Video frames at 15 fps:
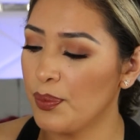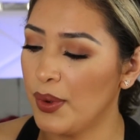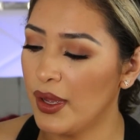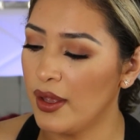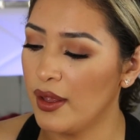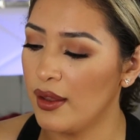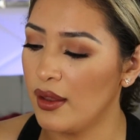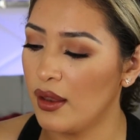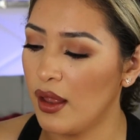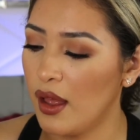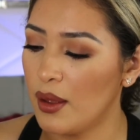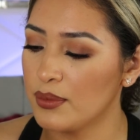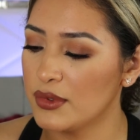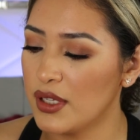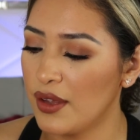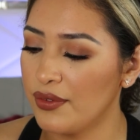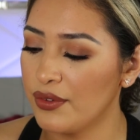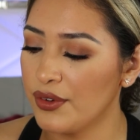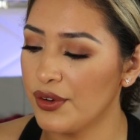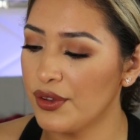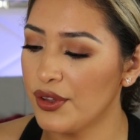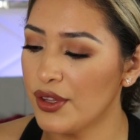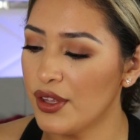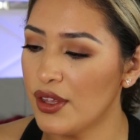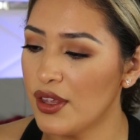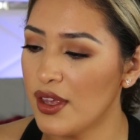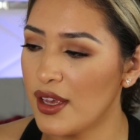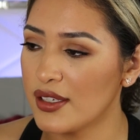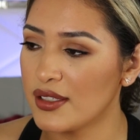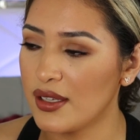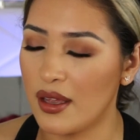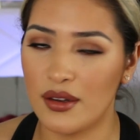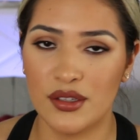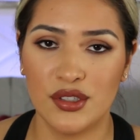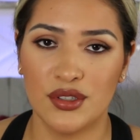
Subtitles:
but I'm definitely excited